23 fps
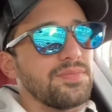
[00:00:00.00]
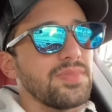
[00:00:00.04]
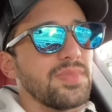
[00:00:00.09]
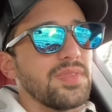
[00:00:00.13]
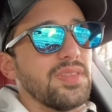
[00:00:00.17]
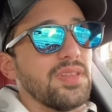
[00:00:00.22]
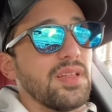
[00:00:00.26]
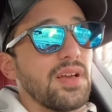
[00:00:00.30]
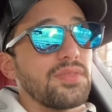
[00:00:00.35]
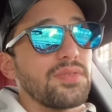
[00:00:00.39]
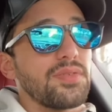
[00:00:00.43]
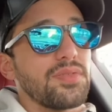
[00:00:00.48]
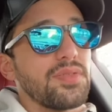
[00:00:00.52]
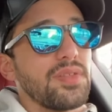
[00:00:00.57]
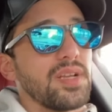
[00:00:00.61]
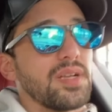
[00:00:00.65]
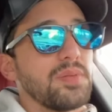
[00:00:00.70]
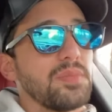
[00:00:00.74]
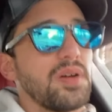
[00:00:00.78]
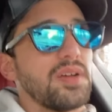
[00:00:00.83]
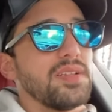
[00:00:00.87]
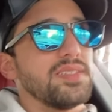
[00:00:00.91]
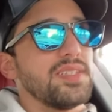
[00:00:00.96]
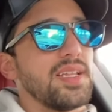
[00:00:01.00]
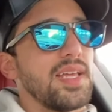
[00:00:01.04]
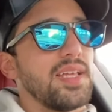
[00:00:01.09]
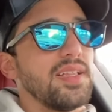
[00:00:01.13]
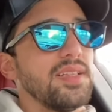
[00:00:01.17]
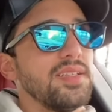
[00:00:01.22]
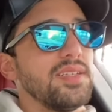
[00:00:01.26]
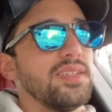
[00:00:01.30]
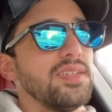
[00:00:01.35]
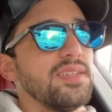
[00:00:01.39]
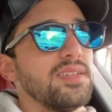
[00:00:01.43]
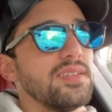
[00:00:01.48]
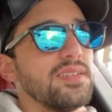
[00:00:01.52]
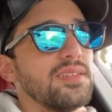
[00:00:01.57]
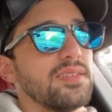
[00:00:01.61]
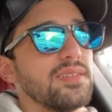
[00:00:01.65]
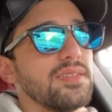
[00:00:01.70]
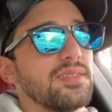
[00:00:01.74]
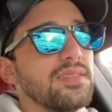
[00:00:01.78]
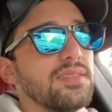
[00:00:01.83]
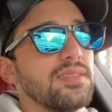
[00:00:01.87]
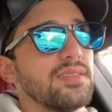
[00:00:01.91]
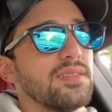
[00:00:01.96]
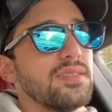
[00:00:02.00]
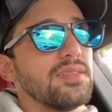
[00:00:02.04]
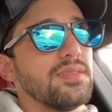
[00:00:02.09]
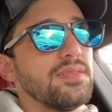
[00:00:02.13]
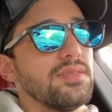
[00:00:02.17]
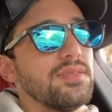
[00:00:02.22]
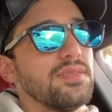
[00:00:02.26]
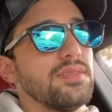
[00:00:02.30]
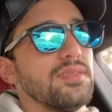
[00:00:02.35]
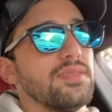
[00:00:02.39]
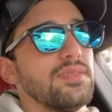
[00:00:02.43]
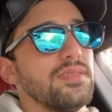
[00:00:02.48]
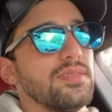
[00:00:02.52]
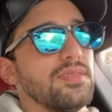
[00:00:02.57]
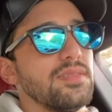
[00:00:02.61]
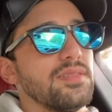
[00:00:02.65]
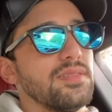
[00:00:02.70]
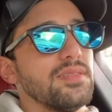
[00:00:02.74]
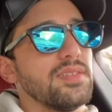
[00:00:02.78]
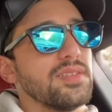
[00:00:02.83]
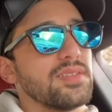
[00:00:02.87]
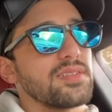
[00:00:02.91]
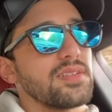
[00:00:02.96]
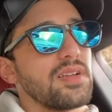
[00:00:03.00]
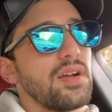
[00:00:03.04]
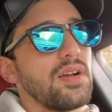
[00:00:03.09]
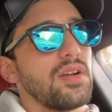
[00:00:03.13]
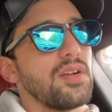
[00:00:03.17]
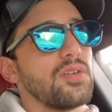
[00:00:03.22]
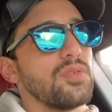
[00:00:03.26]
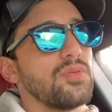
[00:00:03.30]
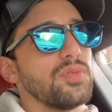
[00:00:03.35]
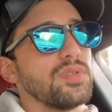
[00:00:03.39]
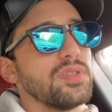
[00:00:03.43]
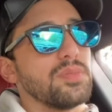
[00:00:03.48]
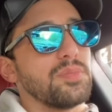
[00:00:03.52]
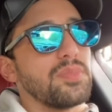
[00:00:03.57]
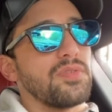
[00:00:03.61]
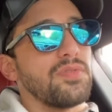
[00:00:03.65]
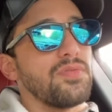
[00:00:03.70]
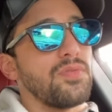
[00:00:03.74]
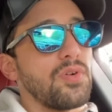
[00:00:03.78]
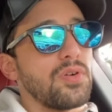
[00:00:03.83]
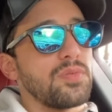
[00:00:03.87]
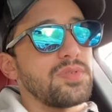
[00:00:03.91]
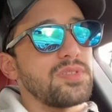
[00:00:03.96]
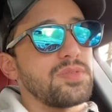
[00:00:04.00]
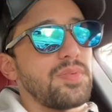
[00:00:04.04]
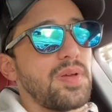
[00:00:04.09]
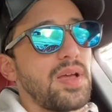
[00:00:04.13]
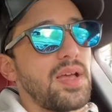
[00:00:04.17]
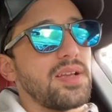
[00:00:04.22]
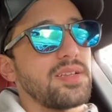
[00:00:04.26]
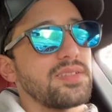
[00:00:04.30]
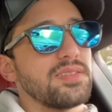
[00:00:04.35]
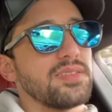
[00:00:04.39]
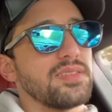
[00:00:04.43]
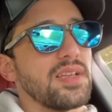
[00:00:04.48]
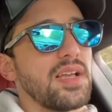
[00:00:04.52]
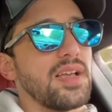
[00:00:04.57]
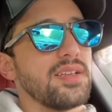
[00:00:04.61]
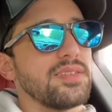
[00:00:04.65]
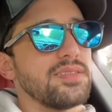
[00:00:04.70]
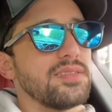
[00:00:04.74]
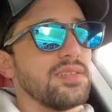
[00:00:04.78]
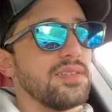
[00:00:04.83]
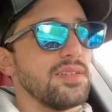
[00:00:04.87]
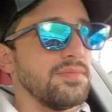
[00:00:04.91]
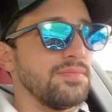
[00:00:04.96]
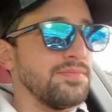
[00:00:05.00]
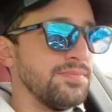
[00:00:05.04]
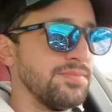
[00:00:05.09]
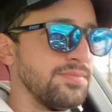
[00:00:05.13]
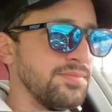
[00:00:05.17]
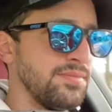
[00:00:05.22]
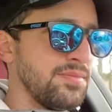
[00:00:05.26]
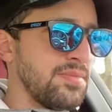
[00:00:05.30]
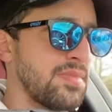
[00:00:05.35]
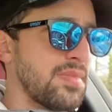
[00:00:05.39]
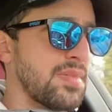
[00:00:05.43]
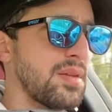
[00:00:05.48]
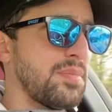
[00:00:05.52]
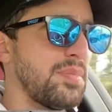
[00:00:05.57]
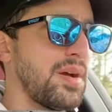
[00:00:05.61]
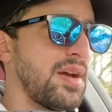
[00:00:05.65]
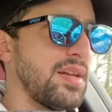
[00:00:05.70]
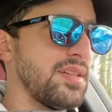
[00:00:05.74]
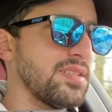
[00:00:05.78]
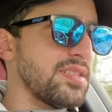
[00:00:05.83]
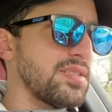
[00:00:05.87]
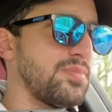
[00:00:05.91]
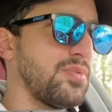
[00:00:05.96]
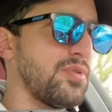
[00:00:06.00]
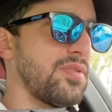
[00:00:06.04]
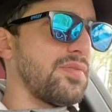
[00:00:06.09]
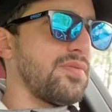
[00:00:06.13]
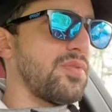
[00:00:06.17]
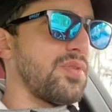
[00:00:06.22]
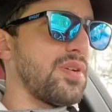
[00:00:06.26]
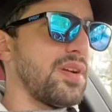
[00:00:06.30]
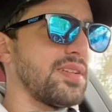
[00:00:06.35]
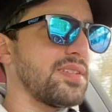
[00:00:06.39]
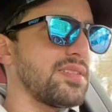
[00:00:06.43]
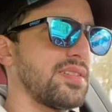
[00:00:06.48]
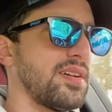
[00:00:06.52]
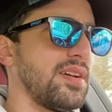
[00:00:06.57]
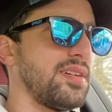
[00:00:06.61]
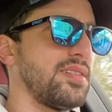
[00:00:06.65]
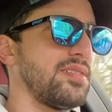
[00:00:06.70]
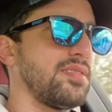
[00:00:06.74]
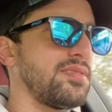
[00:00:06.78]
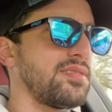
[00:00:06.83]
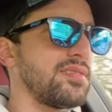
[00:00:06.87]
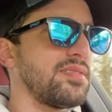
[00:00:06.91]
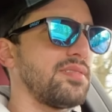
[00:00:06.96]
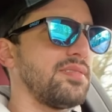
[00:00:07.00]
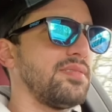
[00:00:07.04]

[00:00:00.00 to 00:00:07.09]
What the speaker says: Another thing about dailying this car with the performance pack, since it has the Pilot Sport 4S tires,